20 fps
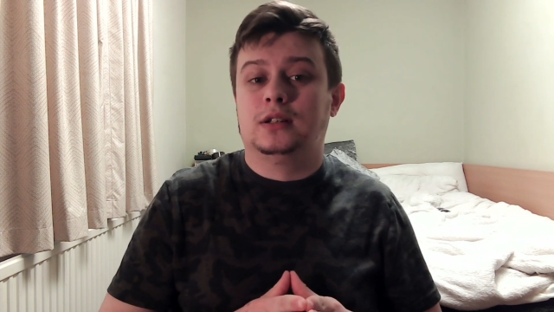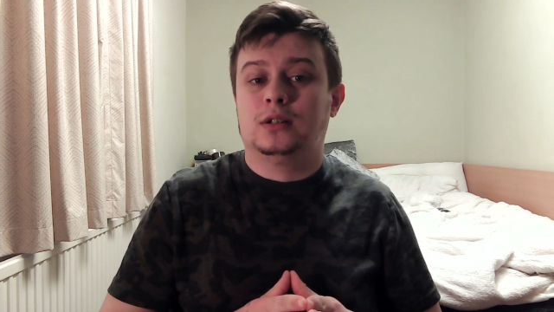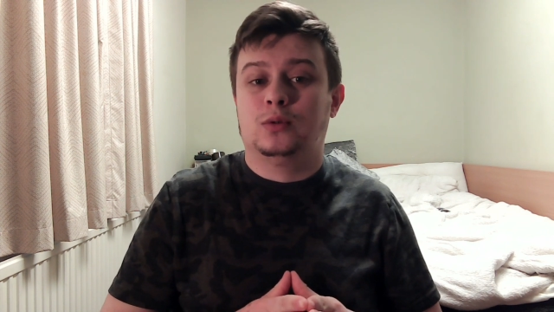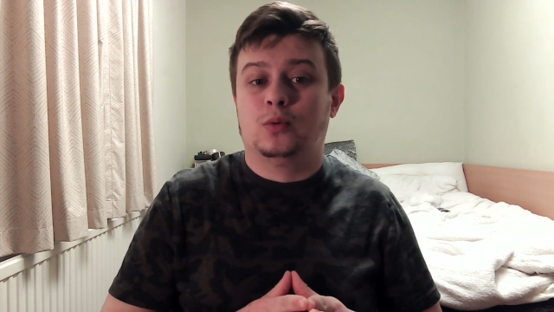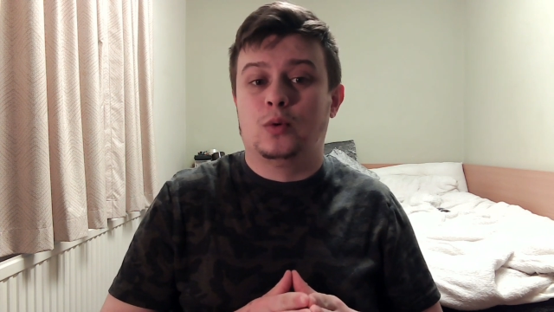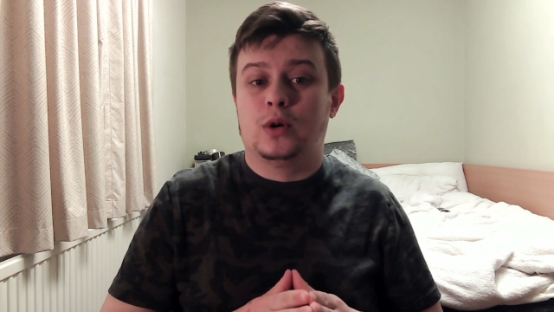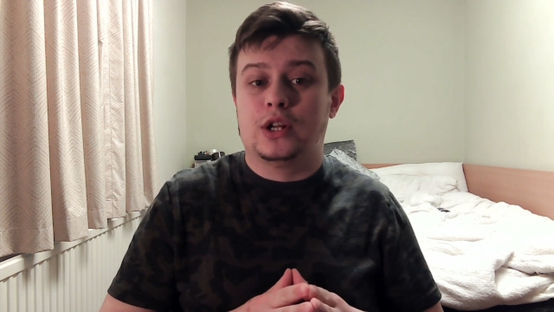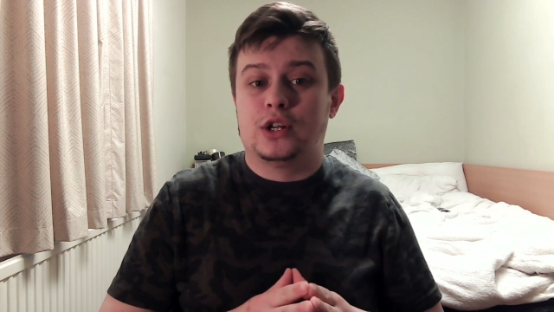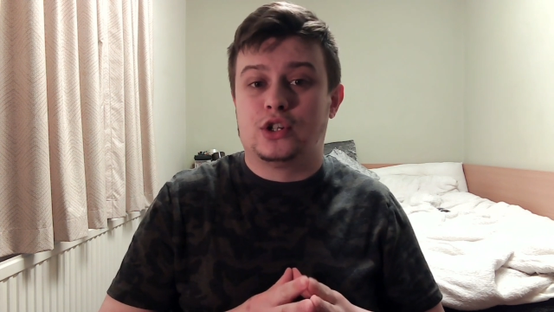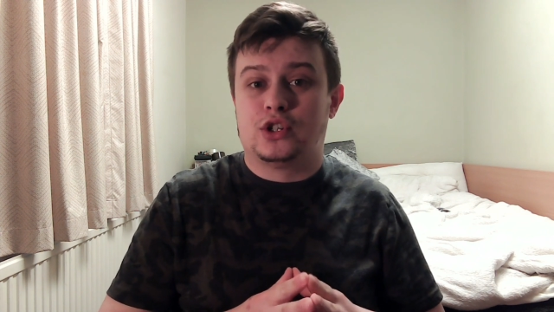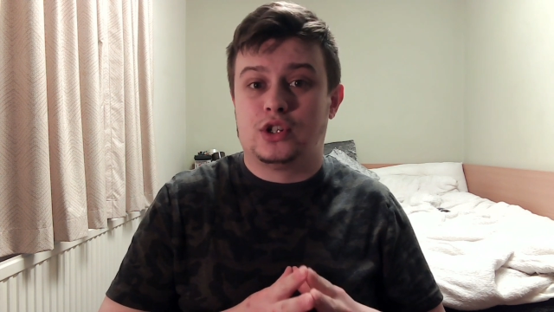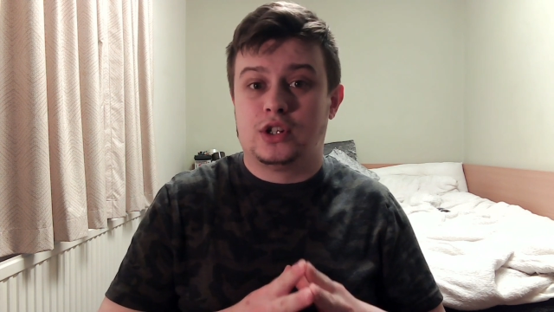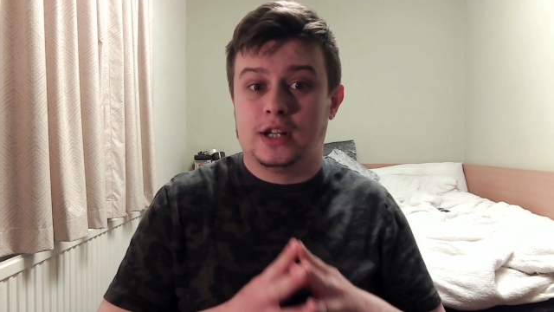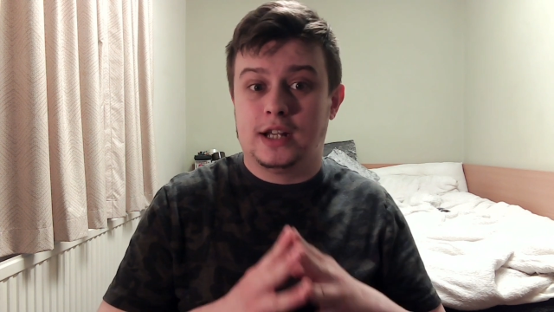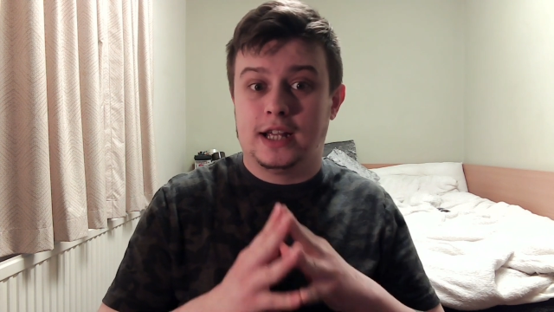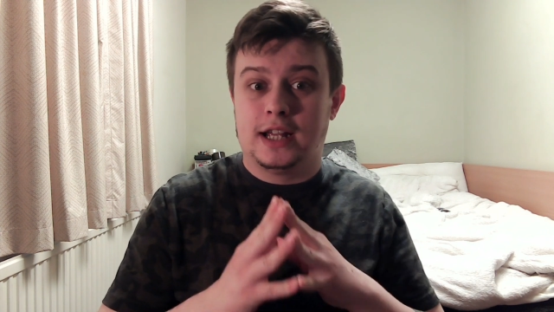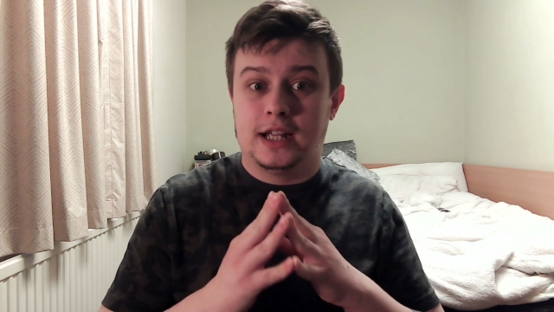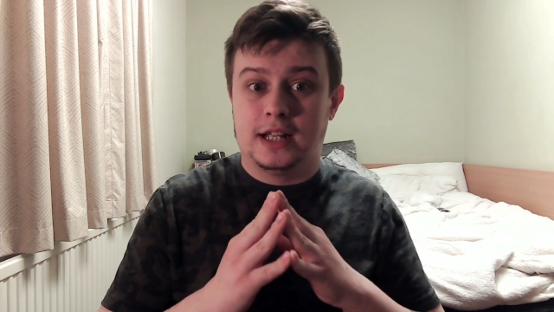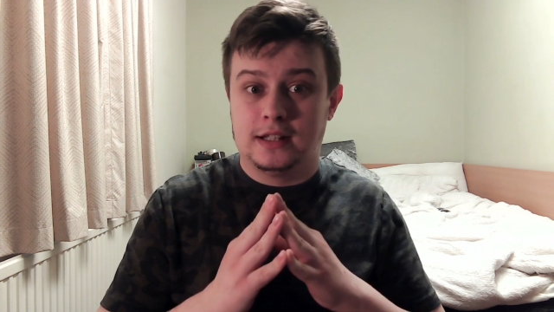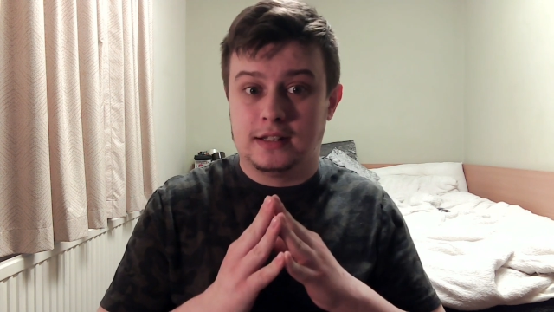which
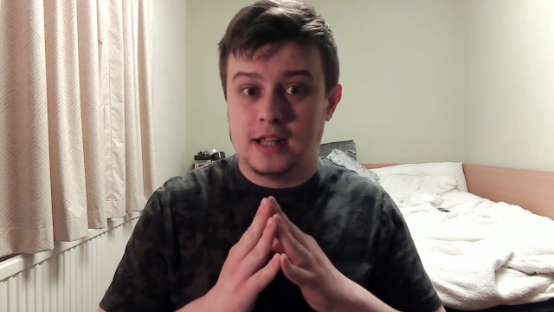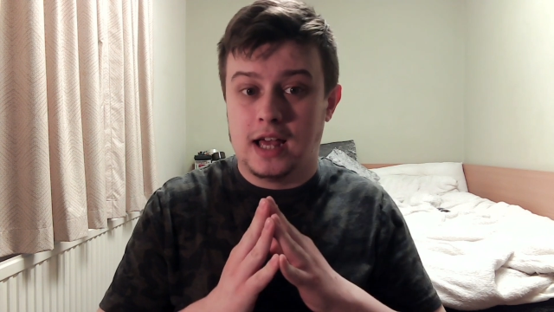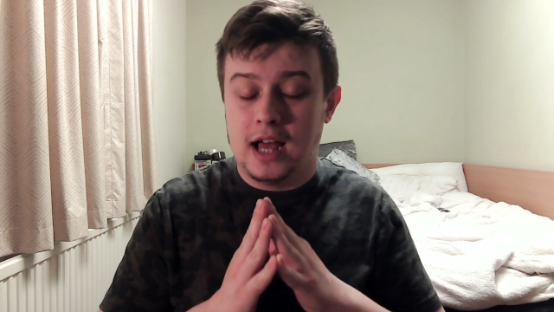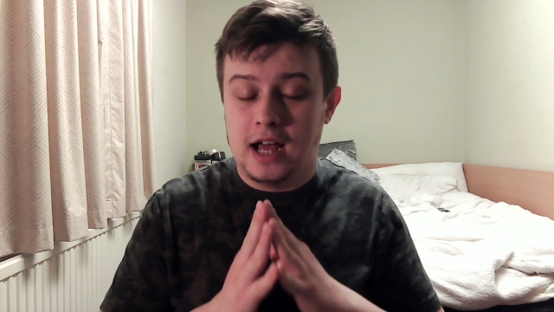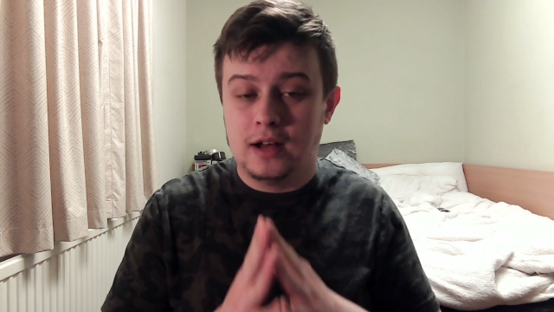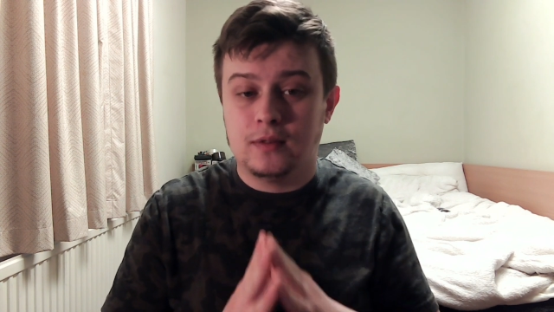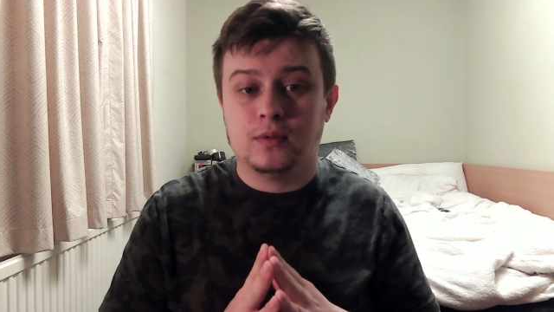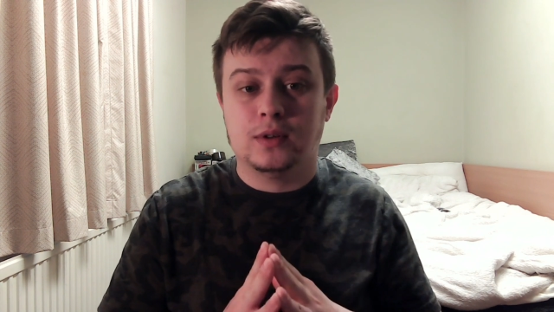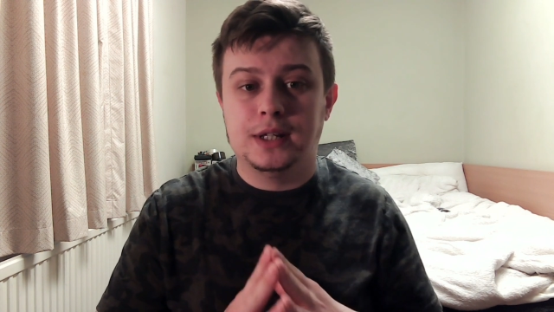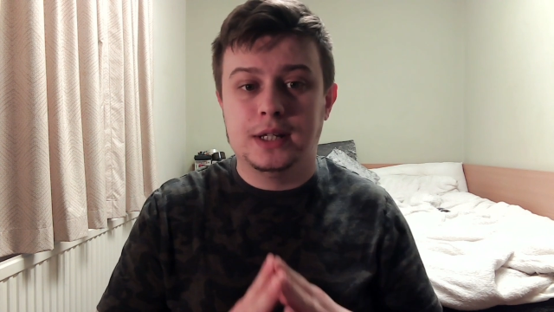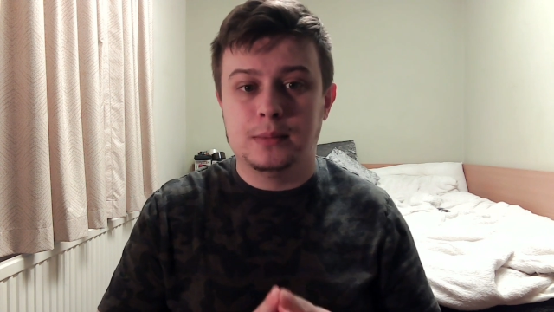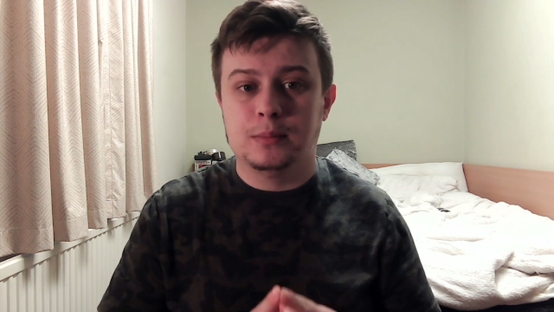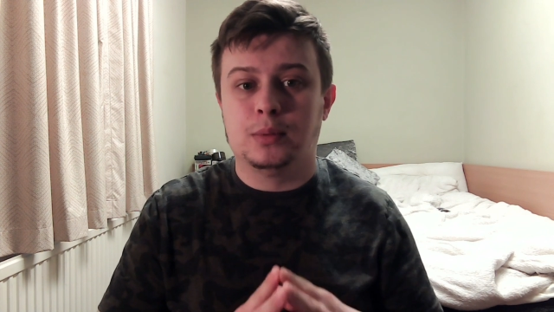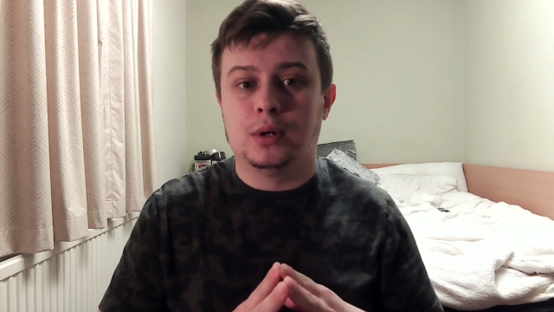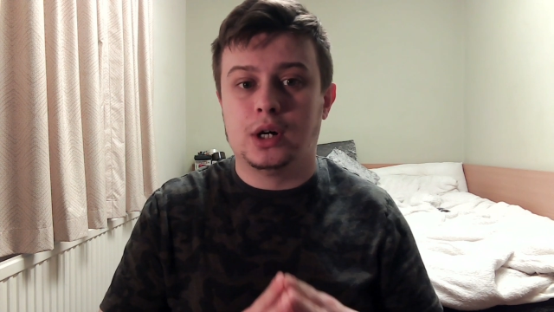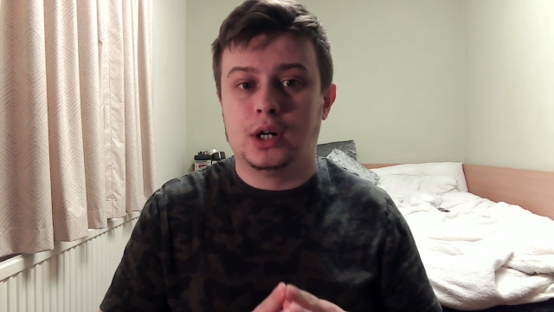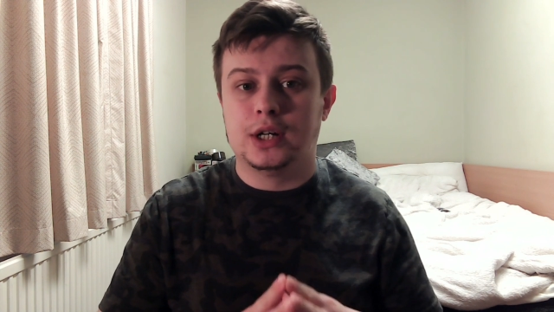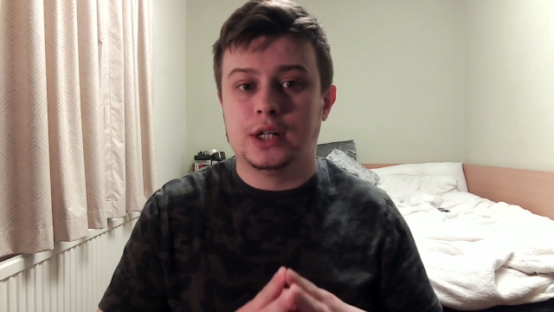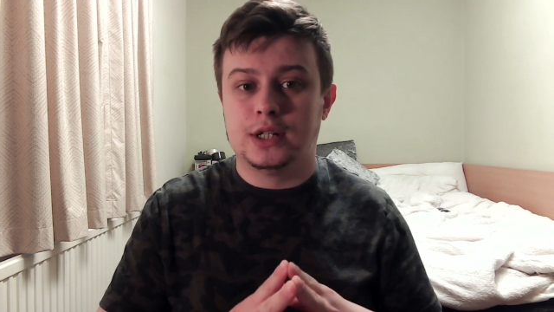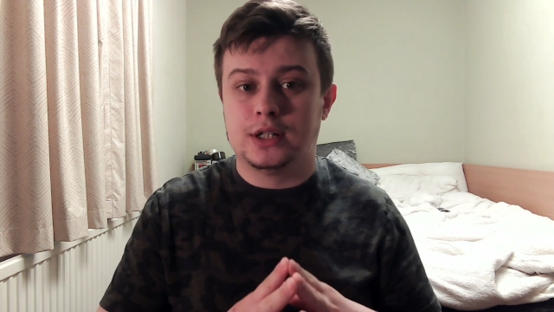is heavily
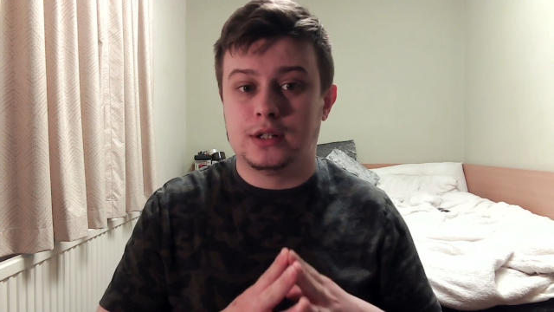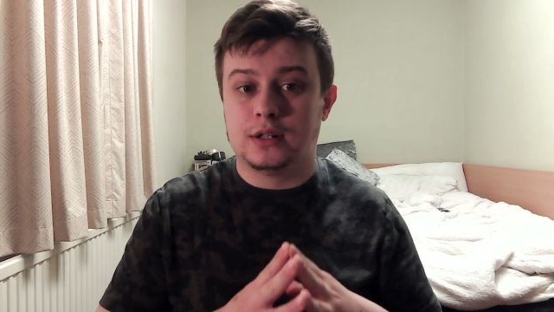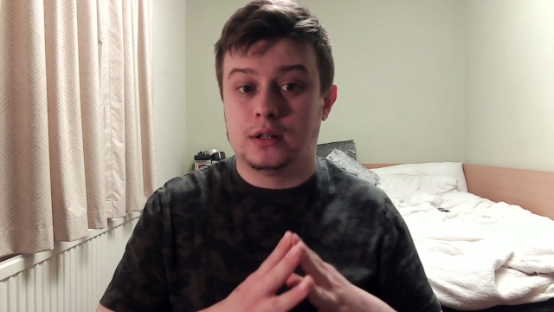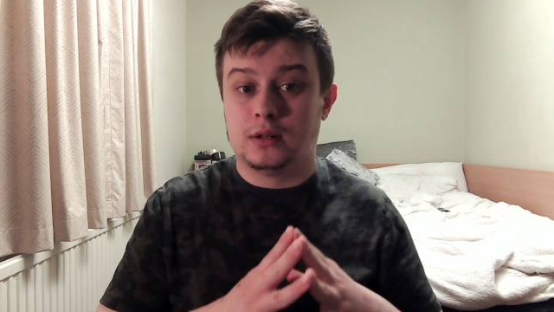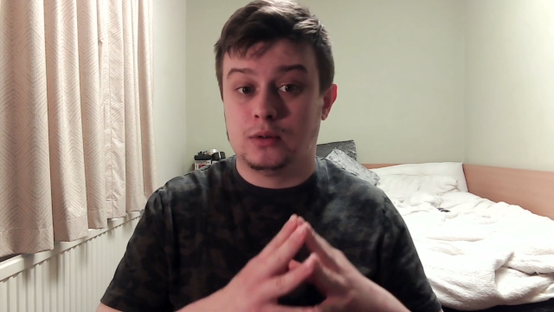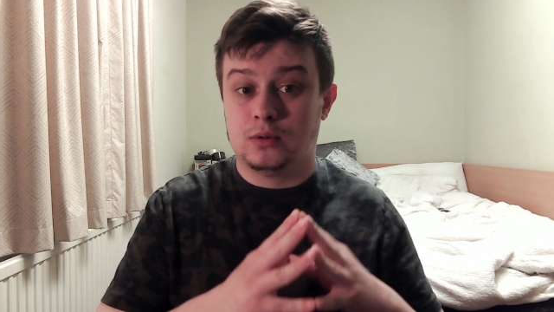implied